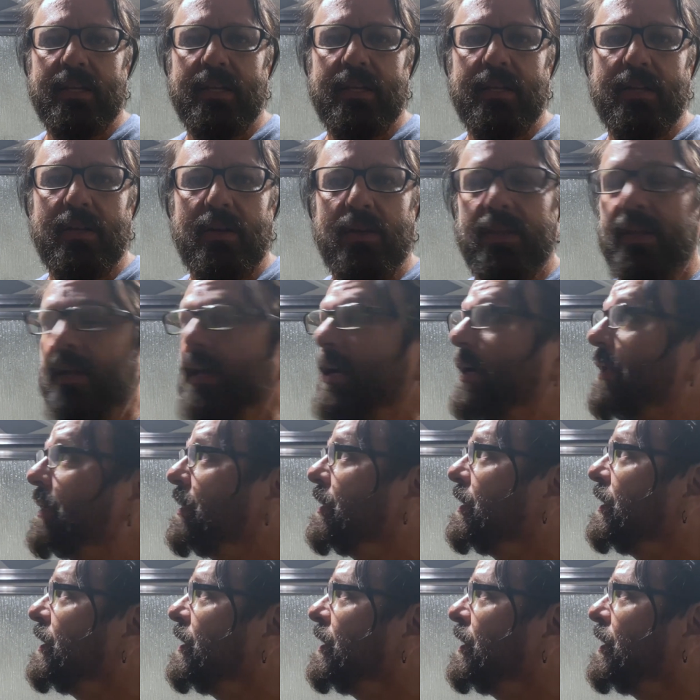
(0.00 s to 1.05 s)
and all that.
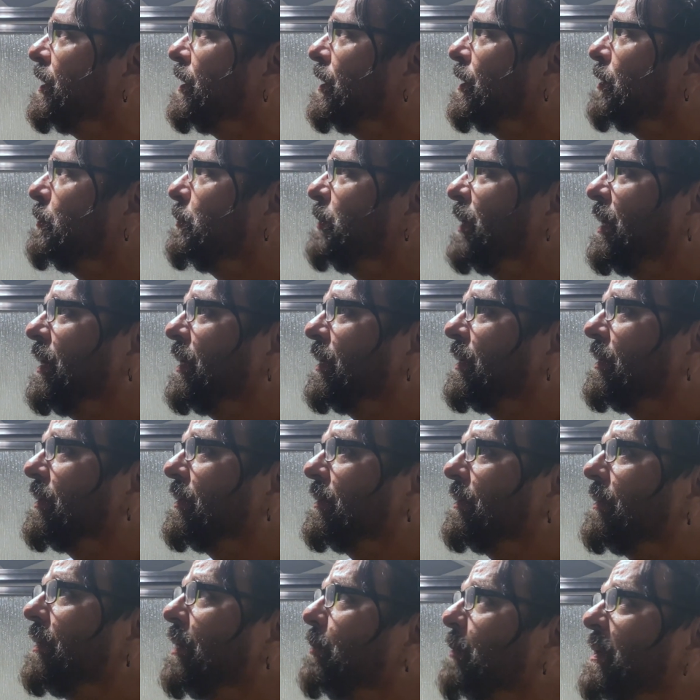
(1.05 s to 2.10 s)
But
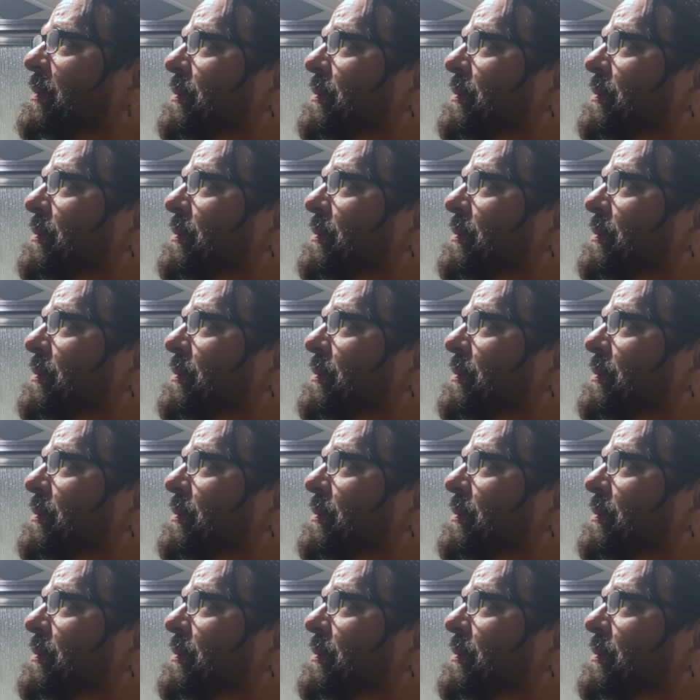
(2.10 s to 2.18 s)
it